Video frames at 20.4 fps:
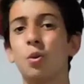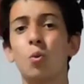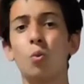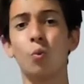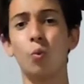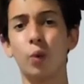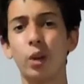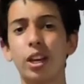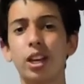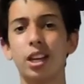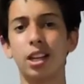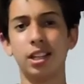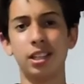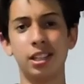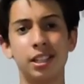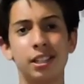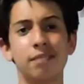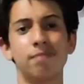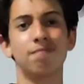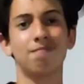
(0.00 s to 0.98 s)

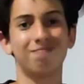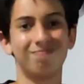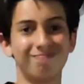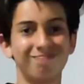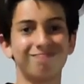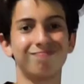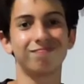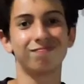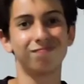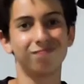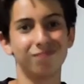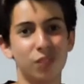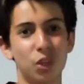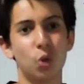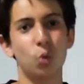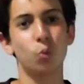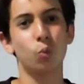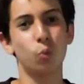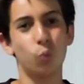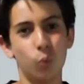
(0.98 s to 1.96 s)
really,
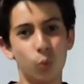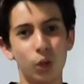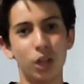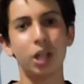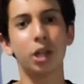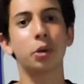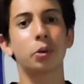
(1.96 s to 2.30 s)
really